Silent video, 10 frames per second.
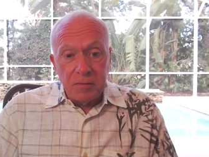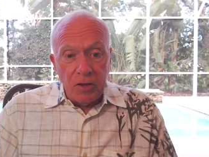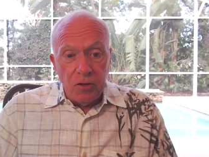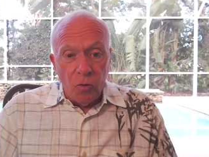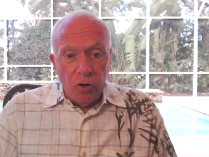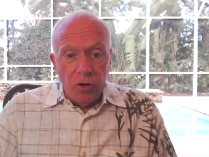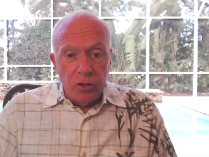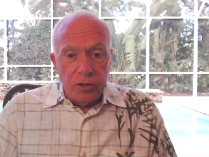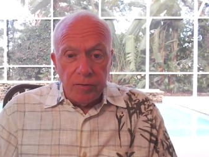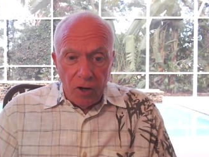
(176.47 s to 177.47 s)
the
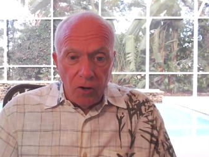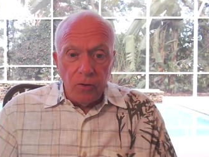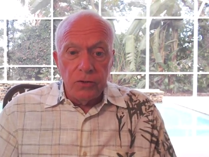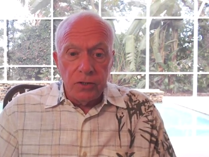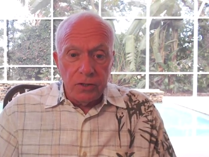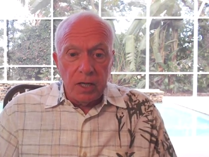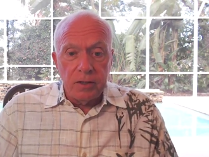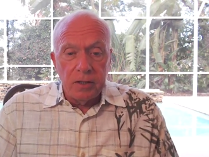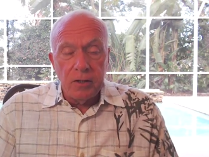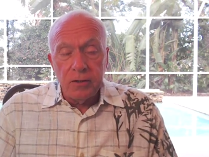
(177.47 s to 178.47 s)
words of those that,
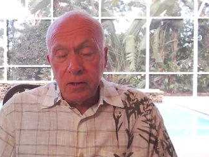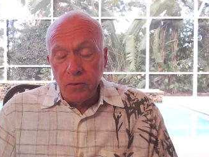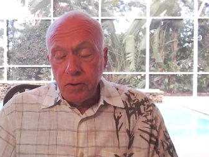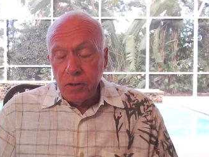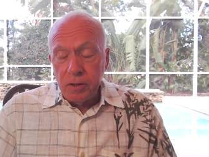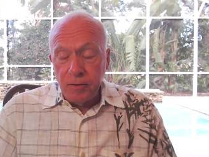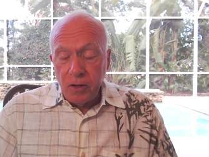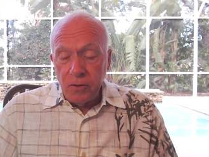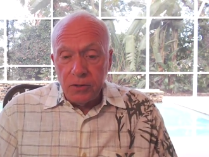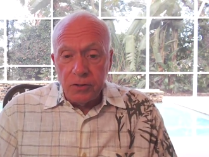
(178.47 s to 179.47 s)
those are the words of
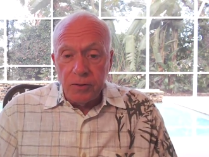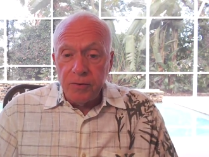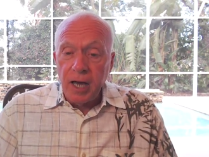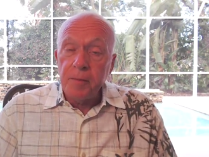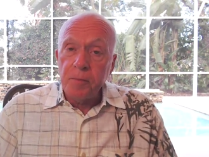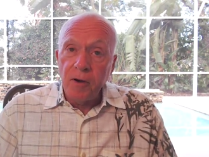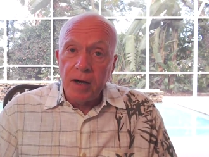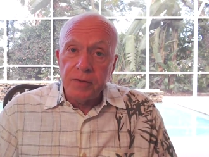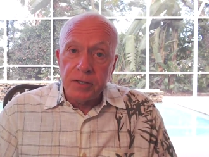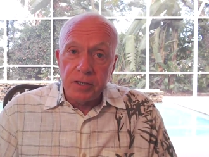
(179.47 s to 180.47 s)
those who have had
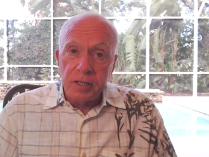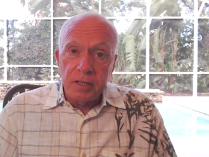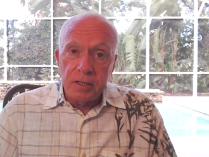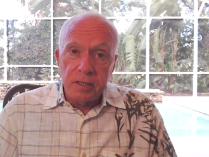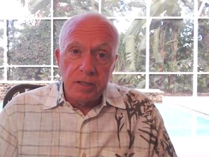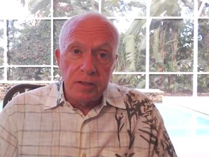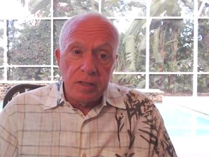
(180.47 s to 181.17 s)
prophecies and